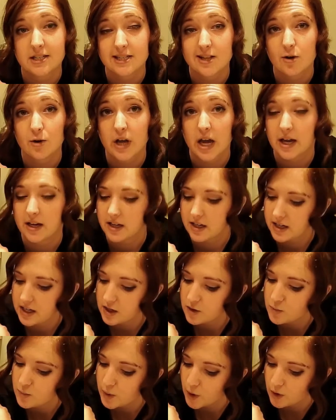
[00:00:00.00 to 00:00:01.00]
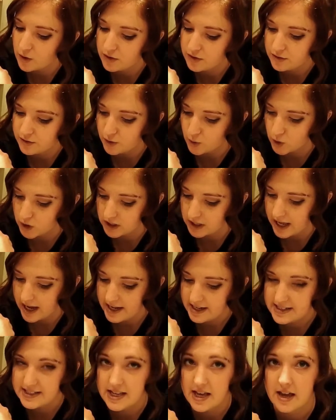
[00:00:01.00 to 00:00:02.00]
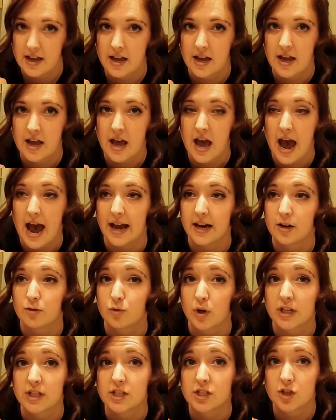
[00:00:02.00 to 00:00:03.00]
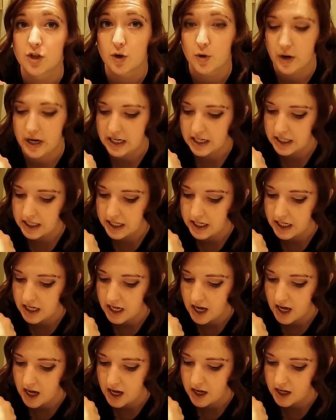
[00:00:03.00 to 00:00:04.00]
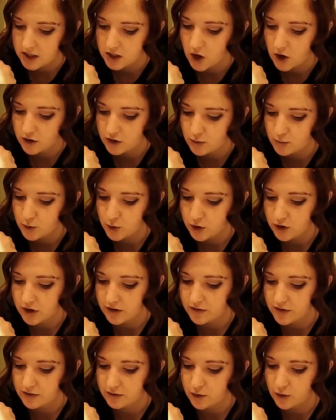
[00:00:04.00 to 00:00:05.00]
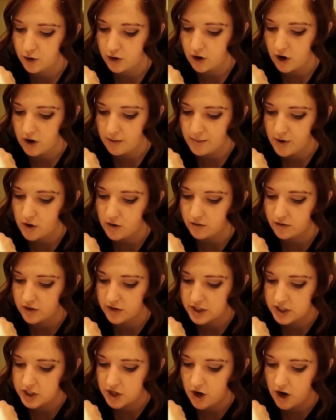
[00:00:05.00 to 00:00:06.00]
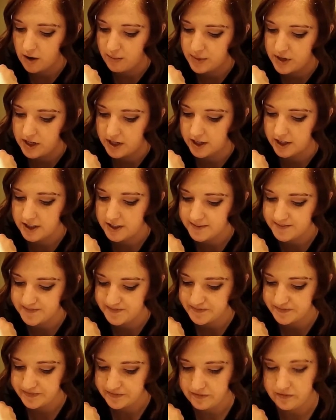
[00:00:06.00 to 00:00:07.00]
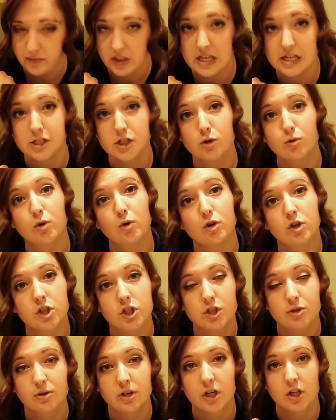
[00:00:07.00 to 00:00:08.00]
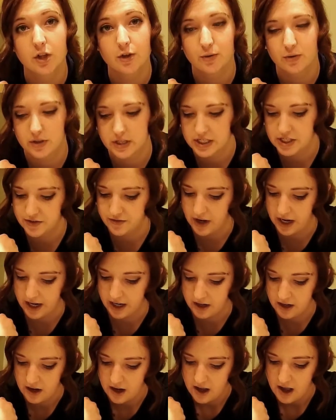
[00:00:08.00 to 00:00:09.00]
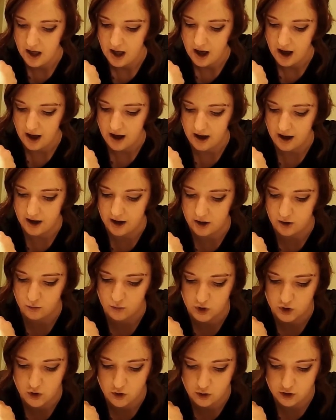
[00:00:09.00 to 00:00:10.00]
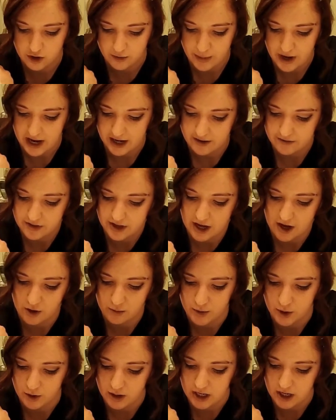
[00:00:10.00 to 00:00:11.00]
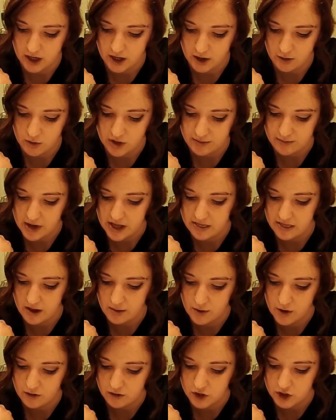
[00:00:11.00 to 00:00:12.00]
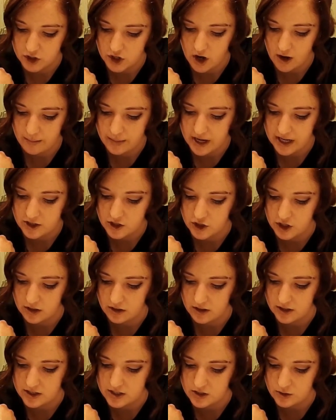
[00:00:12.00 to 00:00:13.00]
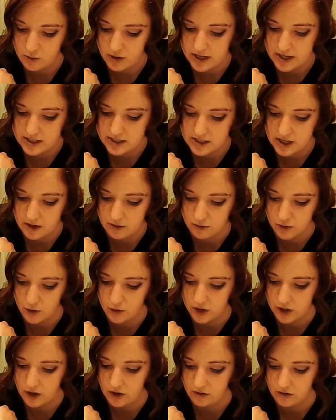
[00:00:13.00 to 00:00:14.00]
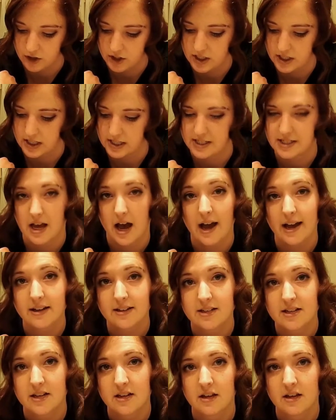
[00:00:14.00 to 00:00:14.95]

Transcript: located in both forelegs and it runs cranially along the border of the forearm over the top here. So in order to occlude this vein, I will hold the back of the elbow here with my thumb over top and gently squeeze and roll it over to the side.